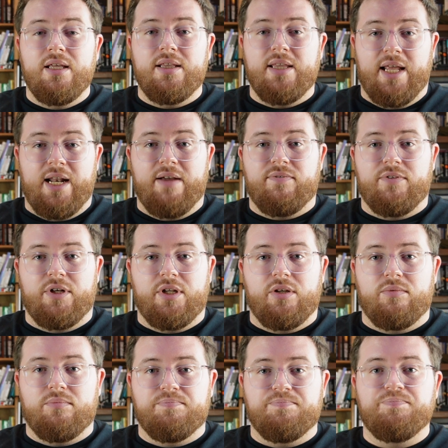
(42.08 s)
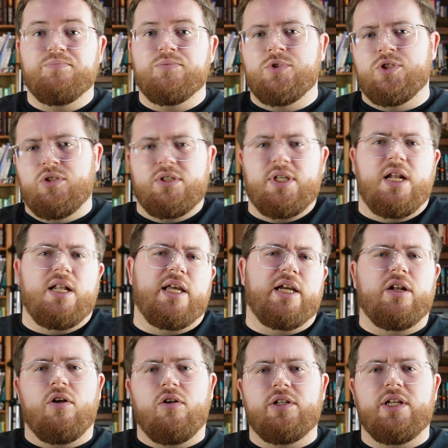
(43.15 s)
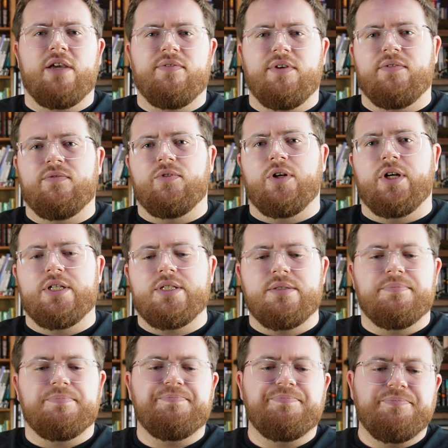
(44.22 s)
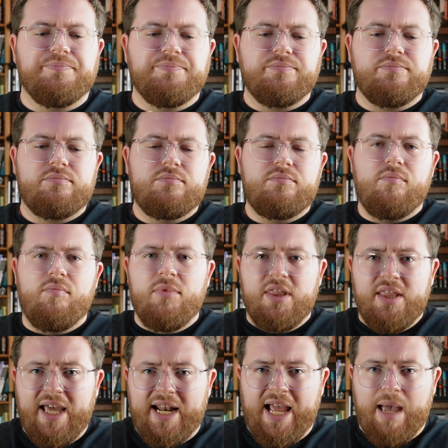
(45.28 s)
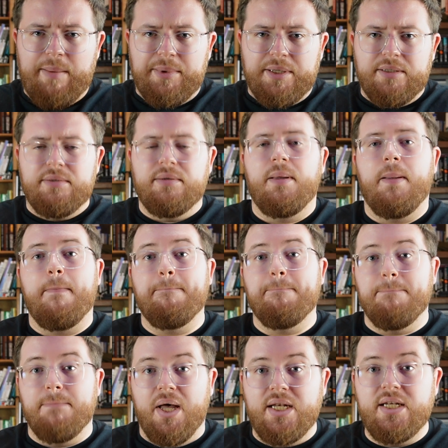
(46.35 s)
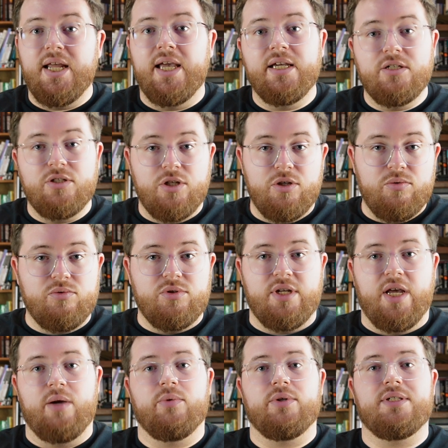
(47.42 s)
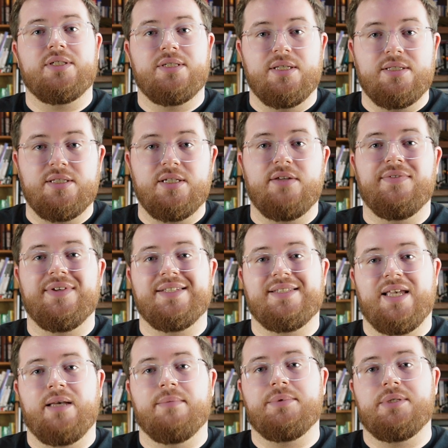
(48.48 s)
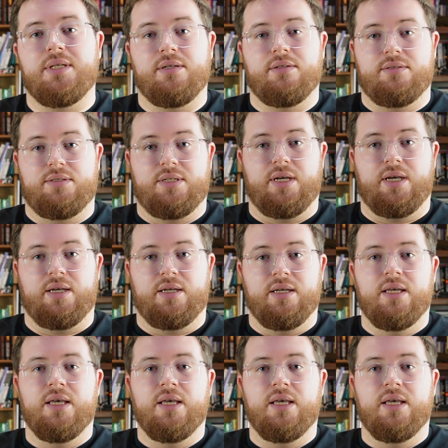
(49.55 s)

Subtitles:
that afternoon. So it's kind of like an all-day event for us. That happened. Monday and Tuesday were sensitive exam skills day.